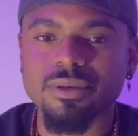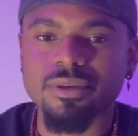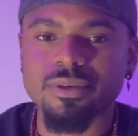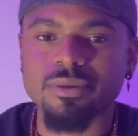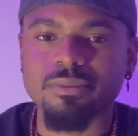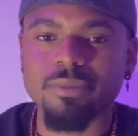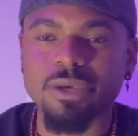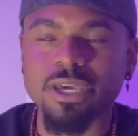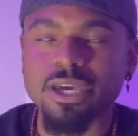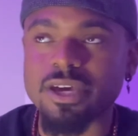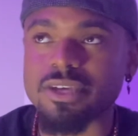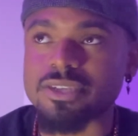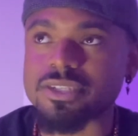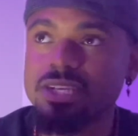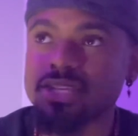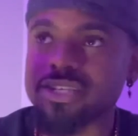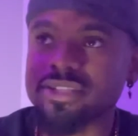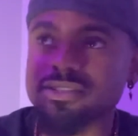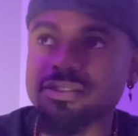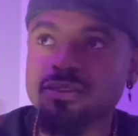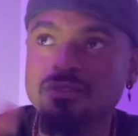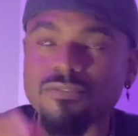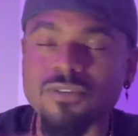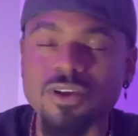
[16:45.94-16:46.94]
Because
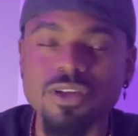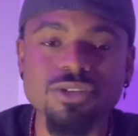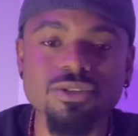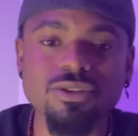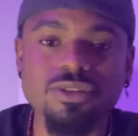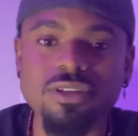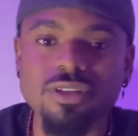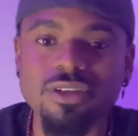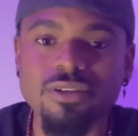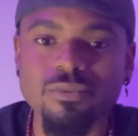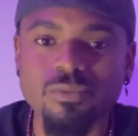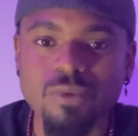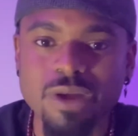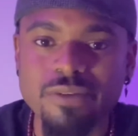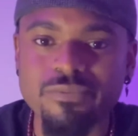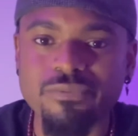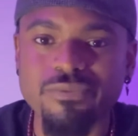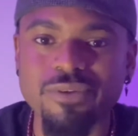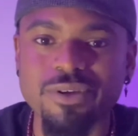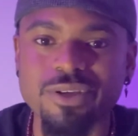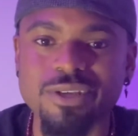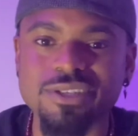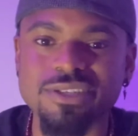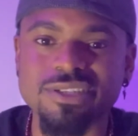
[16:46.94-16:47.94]
he's the first
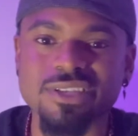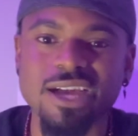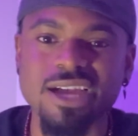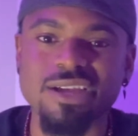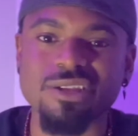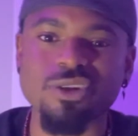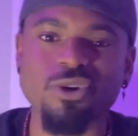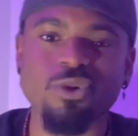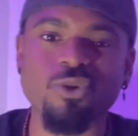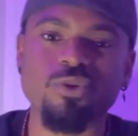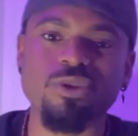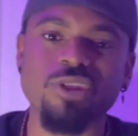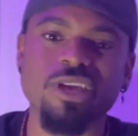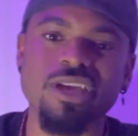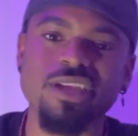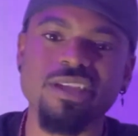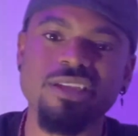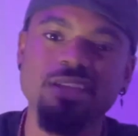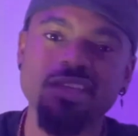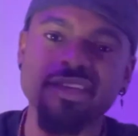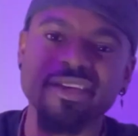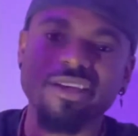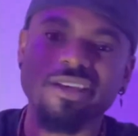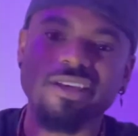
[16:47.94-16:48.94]
reference, I know that
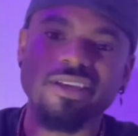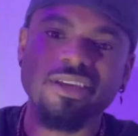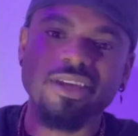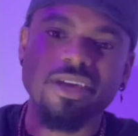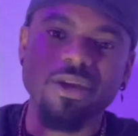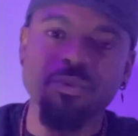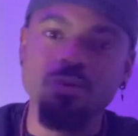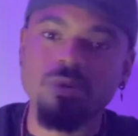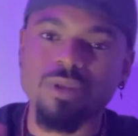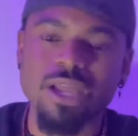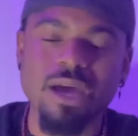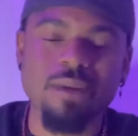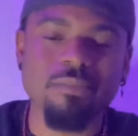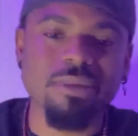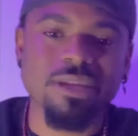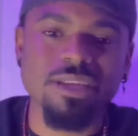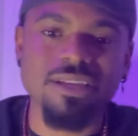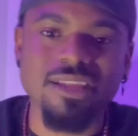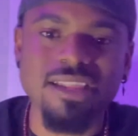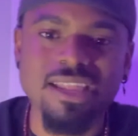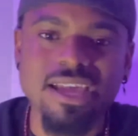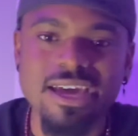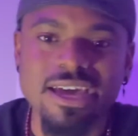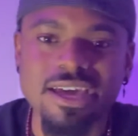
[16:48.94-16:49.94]
he will not be
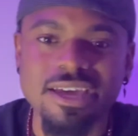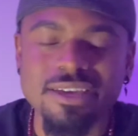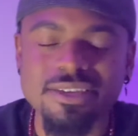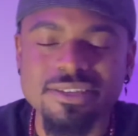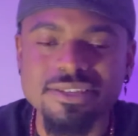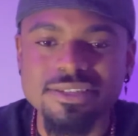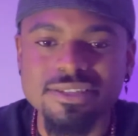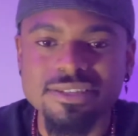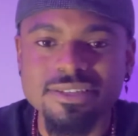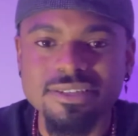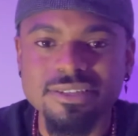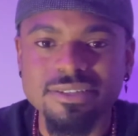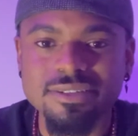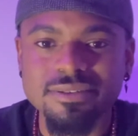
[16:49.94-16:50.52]
the last.